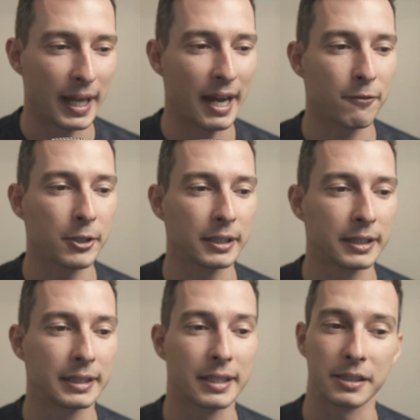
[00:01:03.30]
every
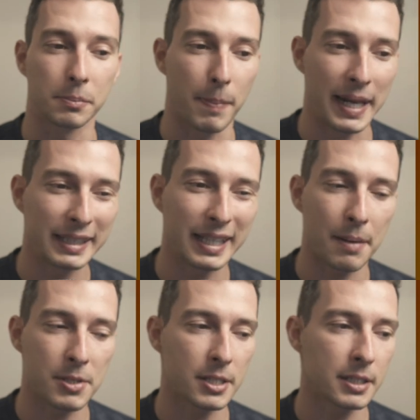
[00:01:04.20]
lead as many
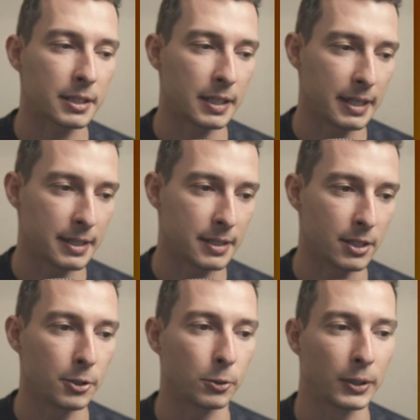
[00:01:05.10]
times as it's
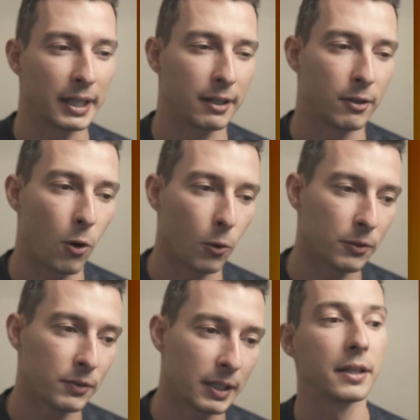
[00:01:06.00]
necessary to get a hold
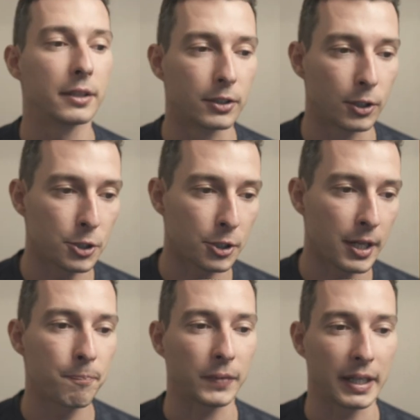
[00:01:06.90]
of them, nurture
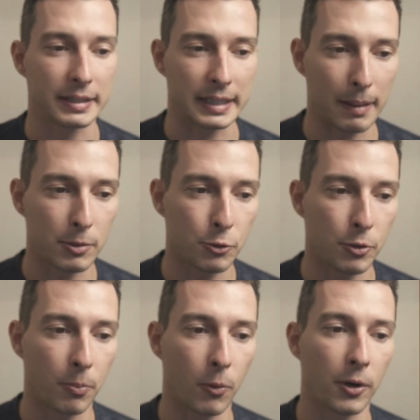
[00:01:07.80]
them, establish
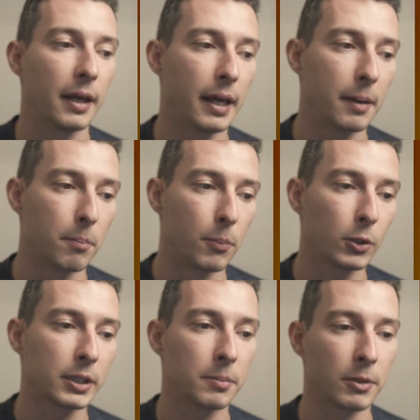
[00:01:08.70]
rapport, and
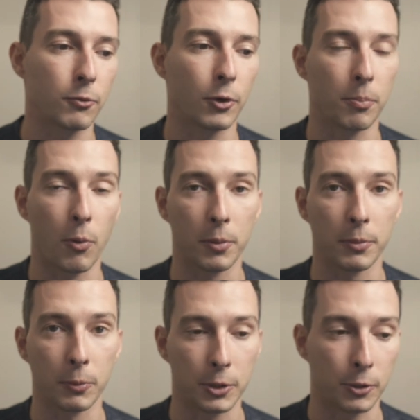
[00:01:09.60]
book them in for
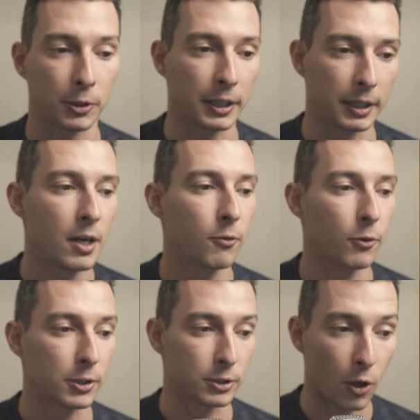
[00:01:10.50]
appointment with your team.
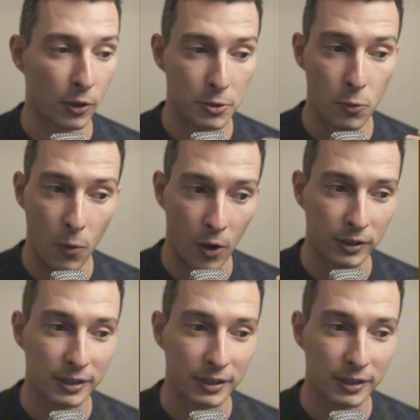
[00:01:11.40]
For as long as you want